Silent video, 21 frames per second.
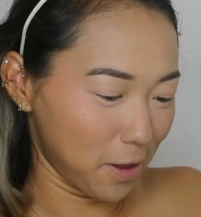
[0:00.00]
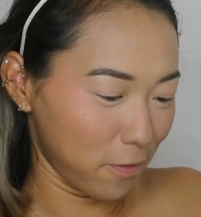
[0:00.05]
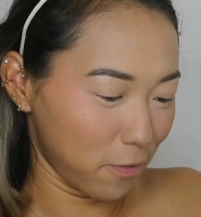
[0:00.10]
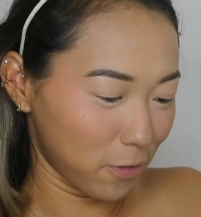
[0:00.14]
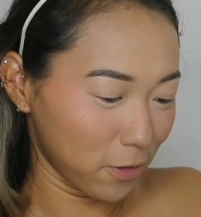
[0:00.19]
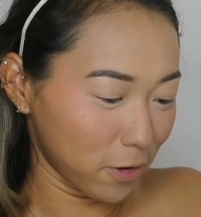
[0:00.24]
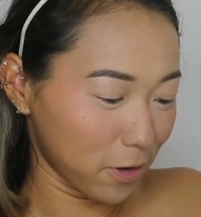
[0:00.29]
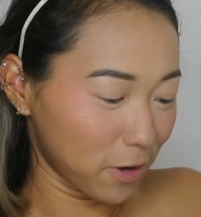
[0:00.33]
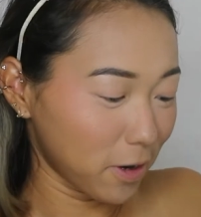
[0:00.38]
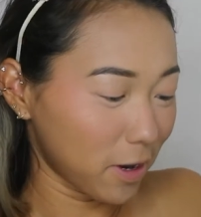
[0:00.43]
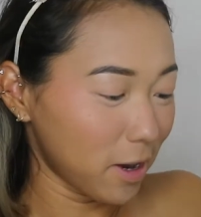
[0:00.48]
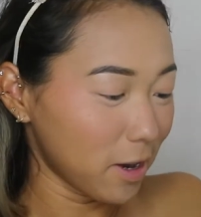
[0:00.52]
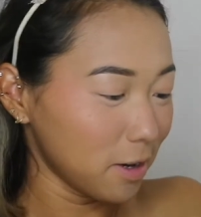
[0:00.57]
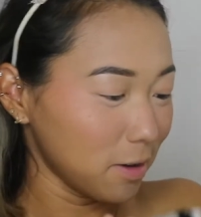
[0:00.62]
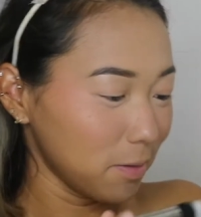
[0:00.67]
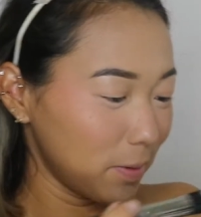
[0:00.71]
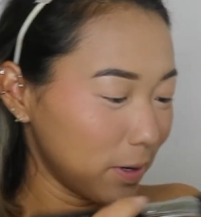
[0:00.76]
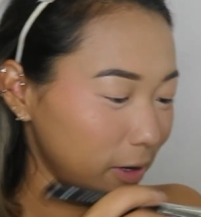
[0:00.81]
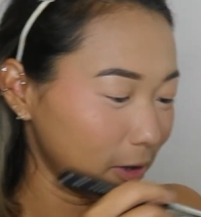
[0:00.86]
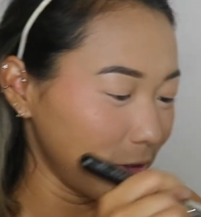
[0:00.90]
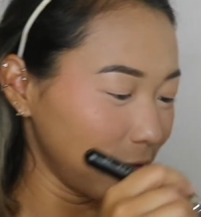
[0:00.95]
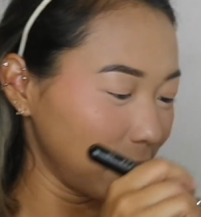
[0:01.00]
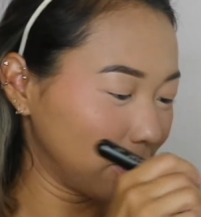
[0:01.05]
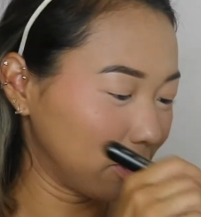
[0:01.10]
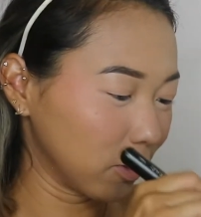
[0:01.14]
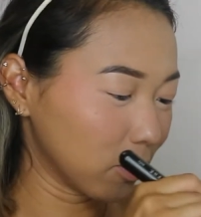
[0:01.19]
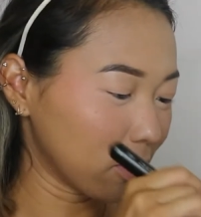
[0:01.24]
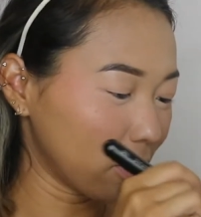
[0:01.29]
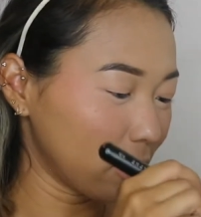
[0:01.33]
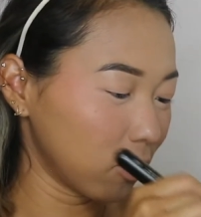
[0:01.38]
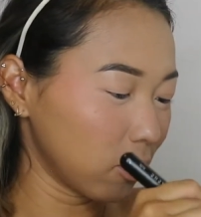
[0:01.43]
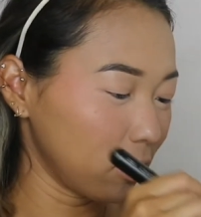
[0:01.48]
I forgot about this. It
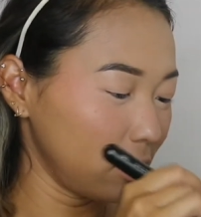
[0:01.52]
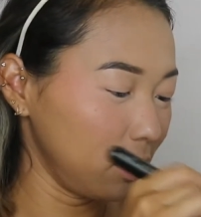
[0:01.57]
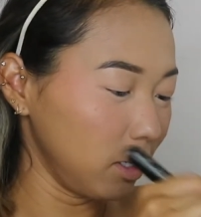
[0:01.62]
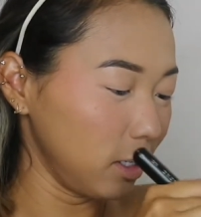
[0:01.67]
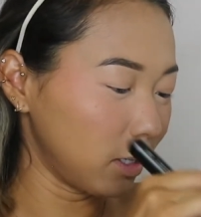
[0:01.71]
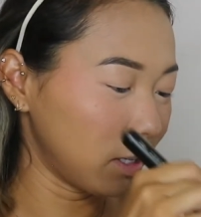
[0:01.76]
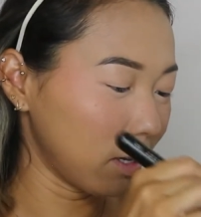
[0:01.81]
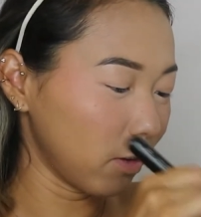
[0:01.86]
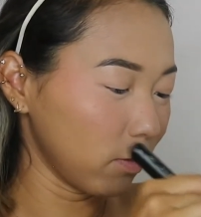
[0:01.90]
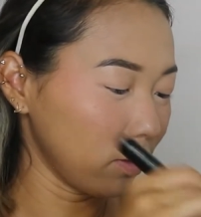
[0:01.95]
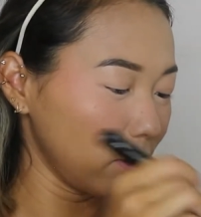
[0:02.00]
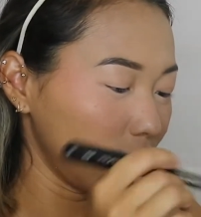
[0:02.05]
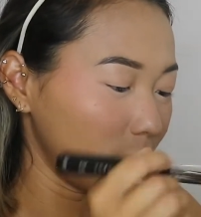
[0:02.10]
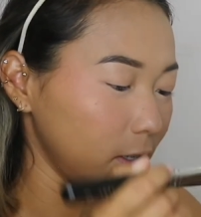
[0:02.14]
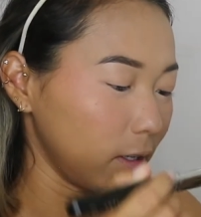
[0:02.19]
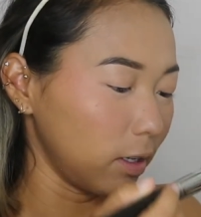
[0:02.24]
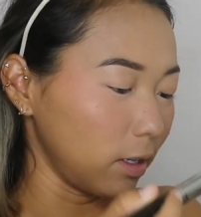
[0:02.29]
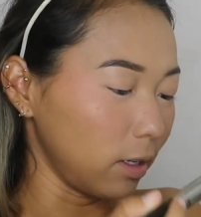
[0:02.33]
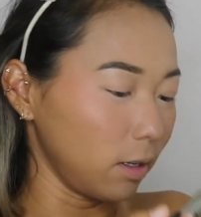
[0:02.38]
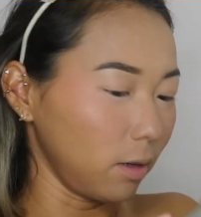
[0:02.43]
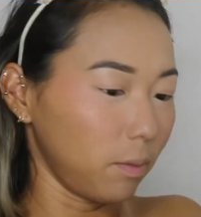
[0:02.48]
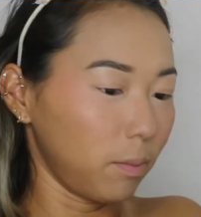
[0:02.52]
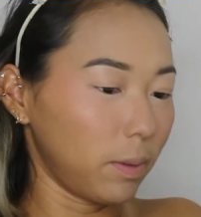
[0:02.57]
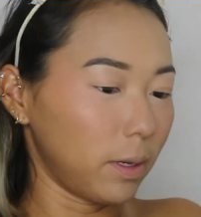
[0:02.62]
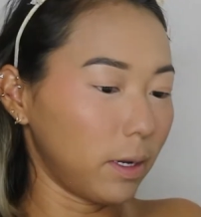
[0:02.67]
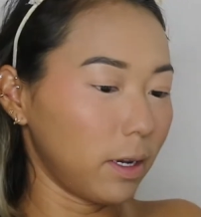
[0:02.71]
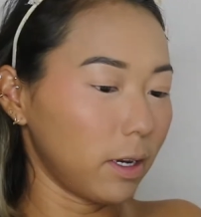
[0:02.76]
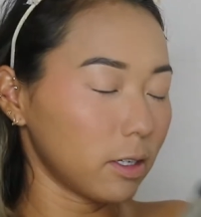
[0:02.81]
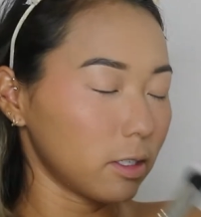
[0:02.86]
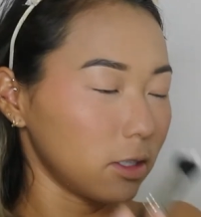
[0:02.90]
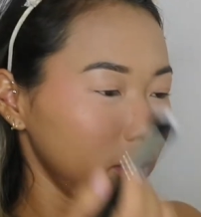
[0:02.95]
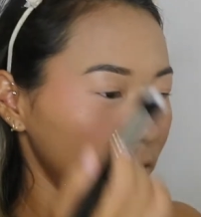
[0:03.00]
was underneath everything, but I
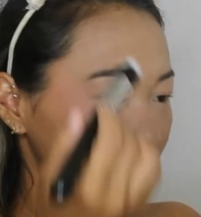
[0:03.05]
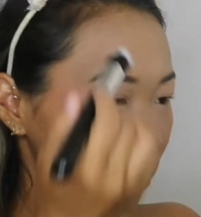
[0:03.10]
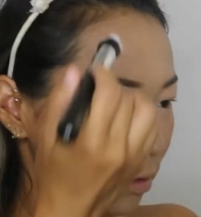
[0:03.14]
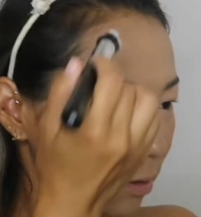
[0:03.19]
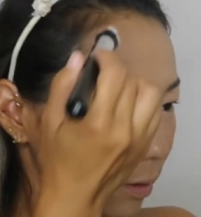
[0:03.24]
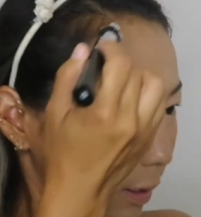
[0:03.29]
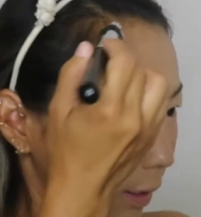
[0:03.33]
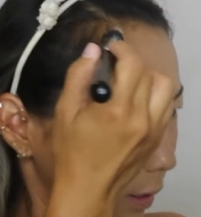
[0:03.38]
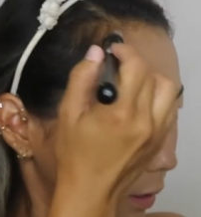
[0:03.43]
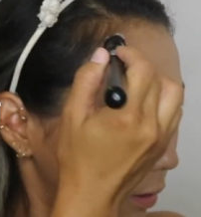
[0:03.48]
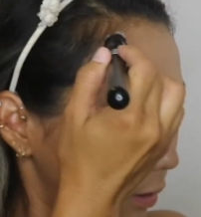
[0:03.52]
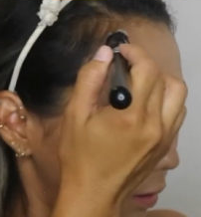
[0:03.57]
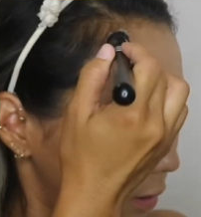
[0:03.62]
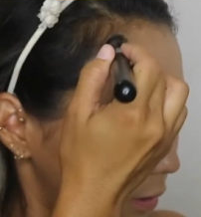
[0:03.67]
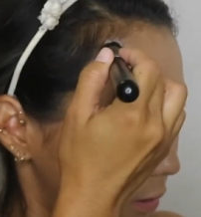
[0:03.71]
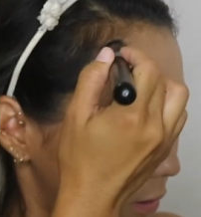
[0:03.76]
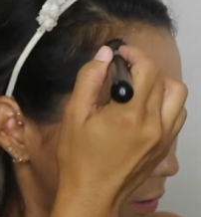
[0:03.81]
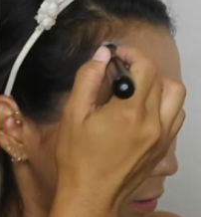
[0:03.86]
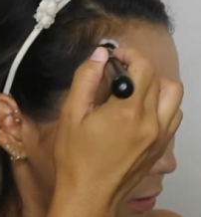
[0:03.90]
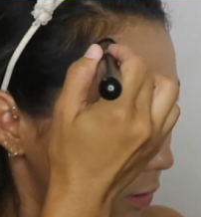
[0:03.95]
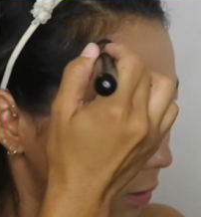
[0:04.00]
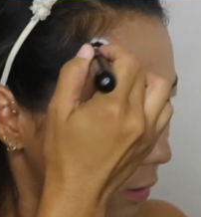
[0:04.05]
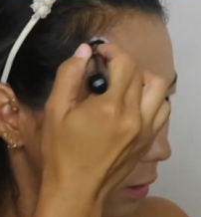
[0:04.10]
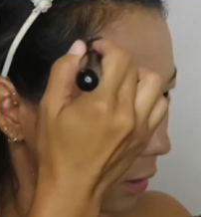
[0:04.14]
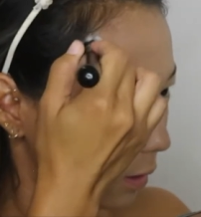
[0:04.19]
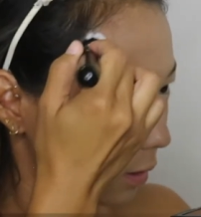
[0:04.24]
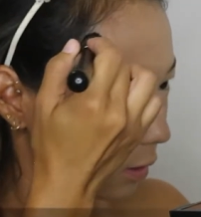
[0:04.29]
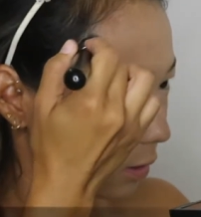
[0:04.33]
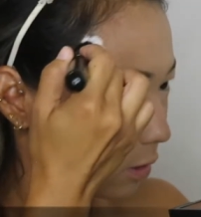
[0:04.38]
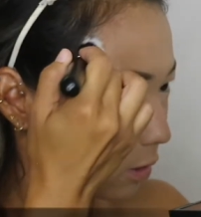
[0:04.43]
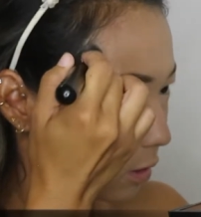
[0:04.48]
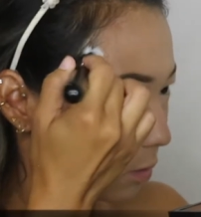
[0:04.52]
actually do like this. Okay,
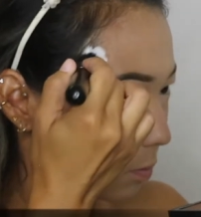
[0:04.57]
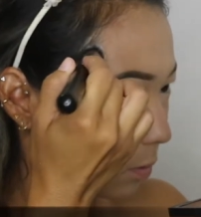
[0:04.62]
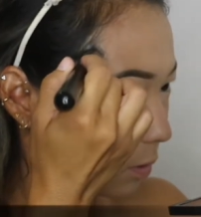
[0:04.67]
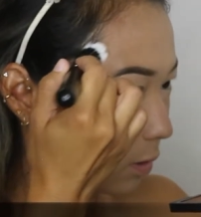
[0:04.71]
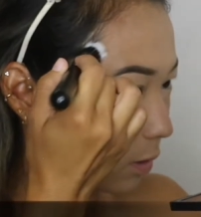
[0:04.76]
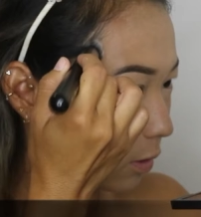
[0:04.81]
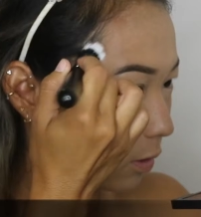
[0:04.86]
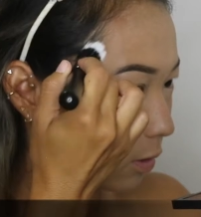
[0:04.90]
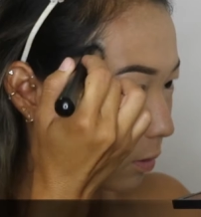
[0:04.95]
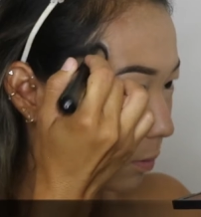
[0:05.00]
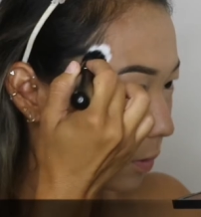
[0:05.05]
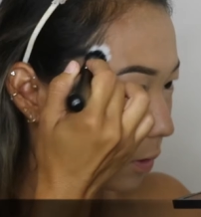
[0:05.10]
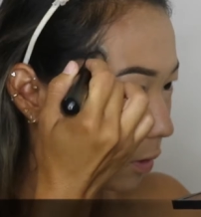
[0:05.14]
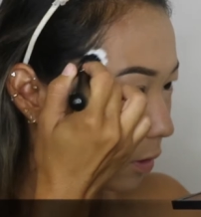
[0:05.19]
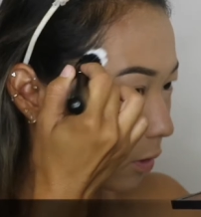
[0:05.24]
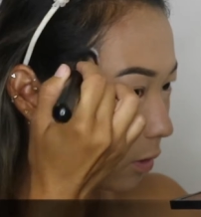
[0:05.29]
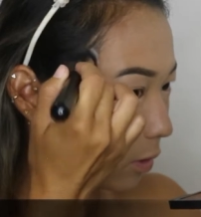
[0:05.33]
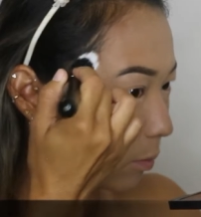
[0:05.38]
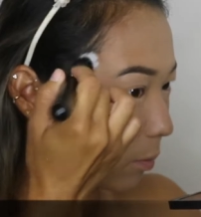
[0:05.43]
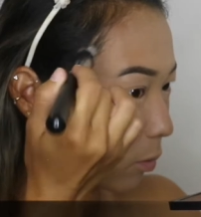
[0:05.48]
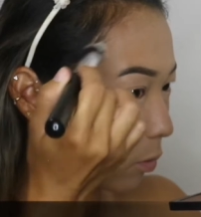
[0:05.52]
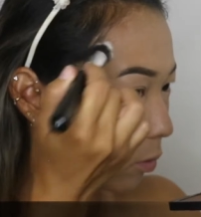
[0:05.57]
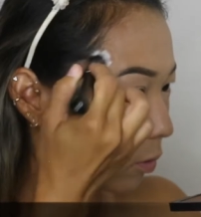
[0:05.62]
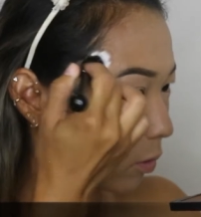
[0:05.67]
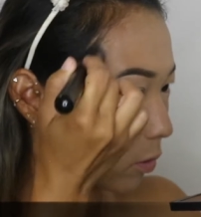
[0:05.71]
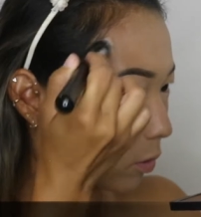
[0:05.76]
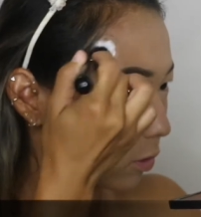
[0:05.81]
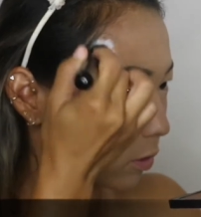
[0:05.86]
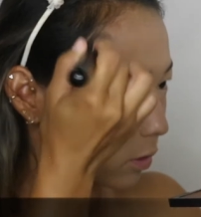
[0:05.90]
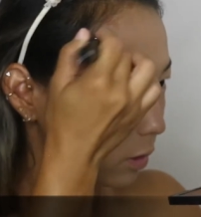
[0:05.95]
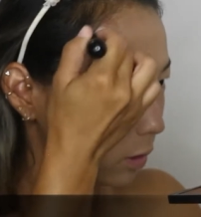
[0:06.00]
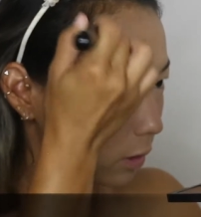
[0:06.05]
let's just put a little bit on the
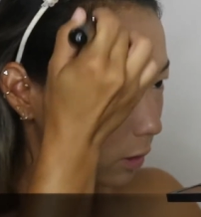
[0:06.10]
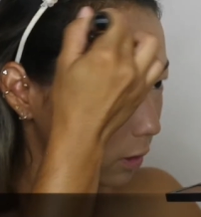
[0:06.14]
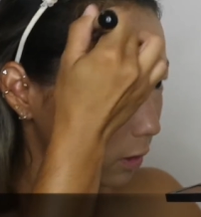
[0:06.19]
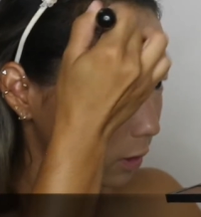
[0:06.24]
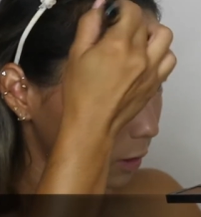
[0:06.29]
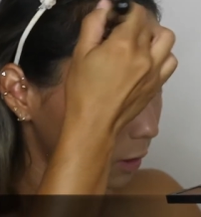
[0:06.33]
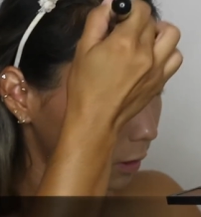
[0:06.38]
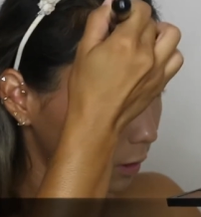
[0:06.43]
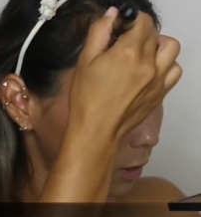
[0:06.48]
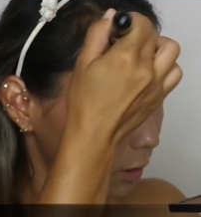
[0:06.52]
borders here.